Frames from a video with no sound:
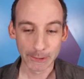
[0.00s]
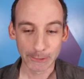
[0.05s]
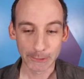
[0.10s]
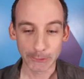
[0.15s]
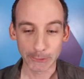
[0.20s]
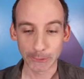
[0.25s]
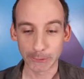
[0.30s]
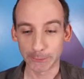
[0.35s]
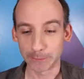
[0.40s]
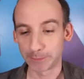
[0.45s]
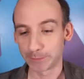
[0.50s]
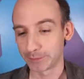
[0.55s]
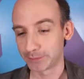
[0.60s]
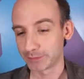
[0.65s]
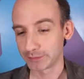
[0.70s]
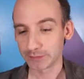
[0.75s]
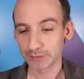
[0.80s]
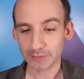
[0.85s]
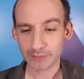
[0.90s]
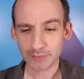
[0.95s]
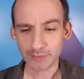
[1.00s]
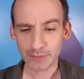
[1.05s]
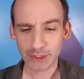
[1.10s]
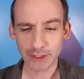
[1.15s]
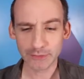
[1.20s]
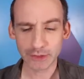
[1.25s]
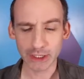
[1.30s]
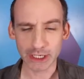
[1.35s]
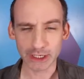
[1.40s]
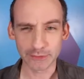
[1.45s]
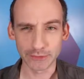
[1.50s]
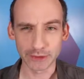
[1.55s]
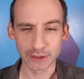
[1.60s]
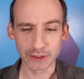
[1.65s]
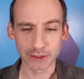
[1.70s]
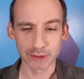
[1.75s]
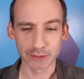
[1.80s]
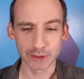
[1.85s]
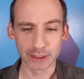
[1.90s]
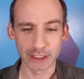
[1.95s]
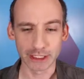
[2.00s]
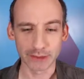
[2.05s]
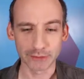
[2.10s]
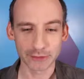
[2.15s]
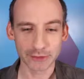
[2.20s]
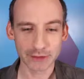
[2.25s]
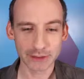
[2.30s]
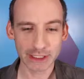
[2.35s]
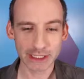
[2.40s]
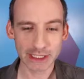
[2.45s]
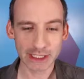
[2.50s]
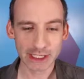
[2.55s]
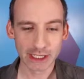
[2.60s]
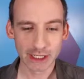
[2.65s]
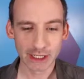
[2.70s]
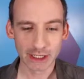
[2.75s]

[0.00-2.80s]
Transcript: So I've got to have the turtle running off screen.